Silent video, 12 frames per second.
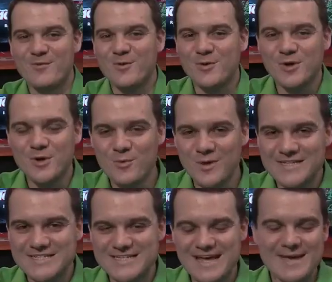Well, good
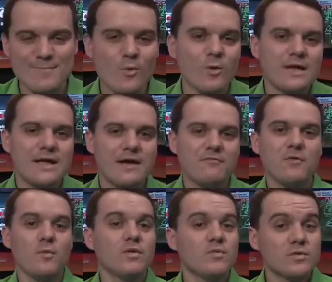Wednesday morning, everyone.